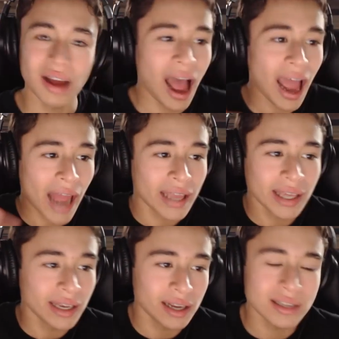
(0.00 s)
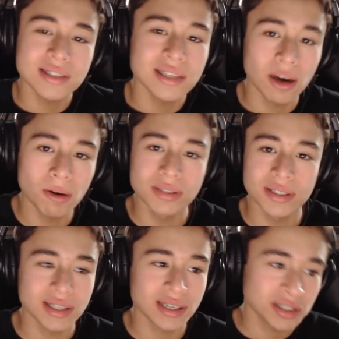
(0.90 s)
I cannot see how this
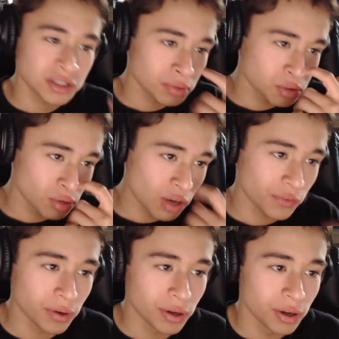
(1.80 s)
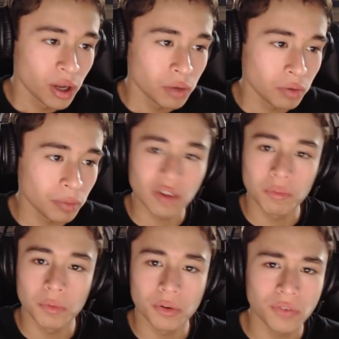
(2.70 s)
is sexist whatsoever. What, women
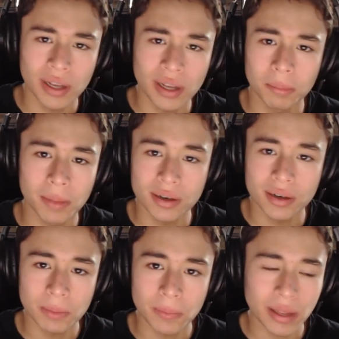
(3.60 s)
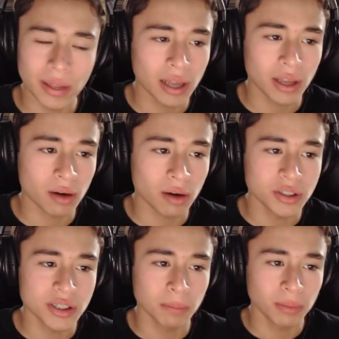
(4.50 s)
have more fat than men or something? I don't
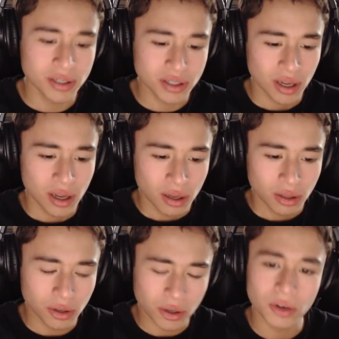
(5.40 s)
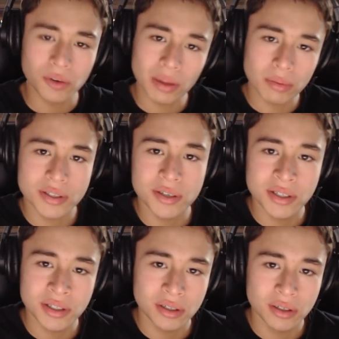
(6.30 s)
understand. Plus, the girl that was
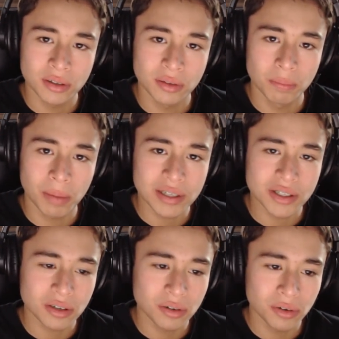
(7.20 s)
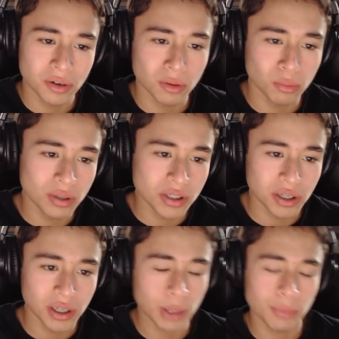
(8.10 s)
using the bicycle and all
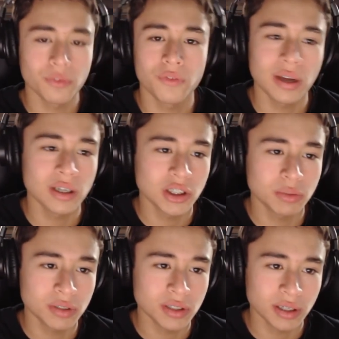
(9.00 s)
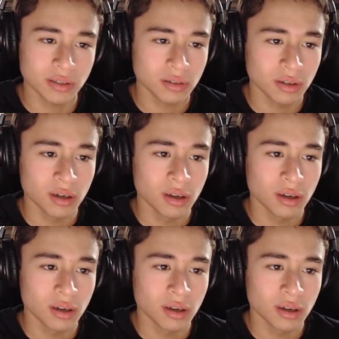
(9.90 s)
wasn't even fat. She was like